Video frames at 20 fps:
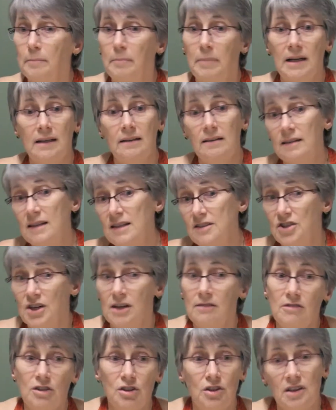But in
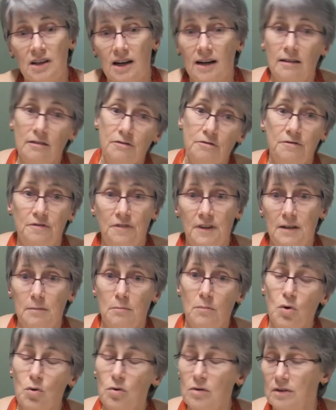general, you can't fit
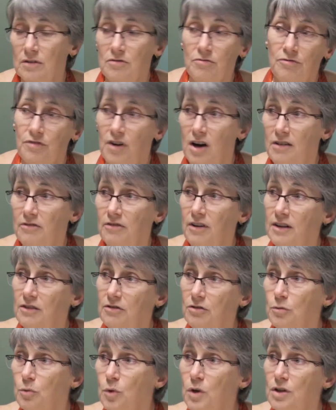more than
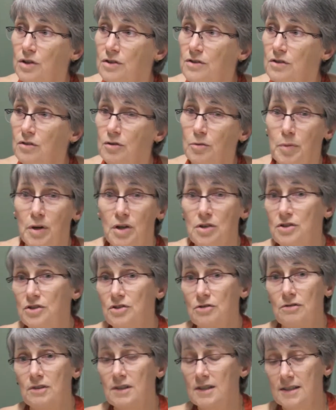500 words on a
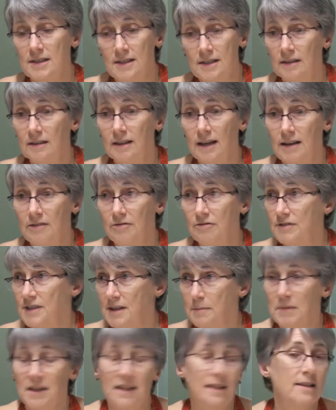poster and still have
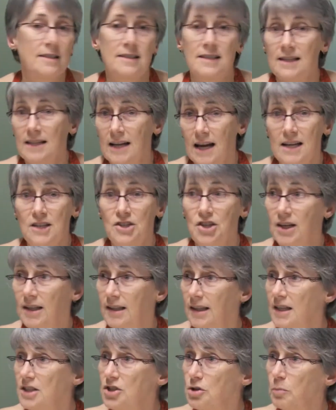something that's engaging
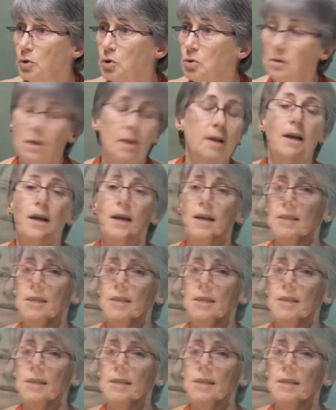and legible.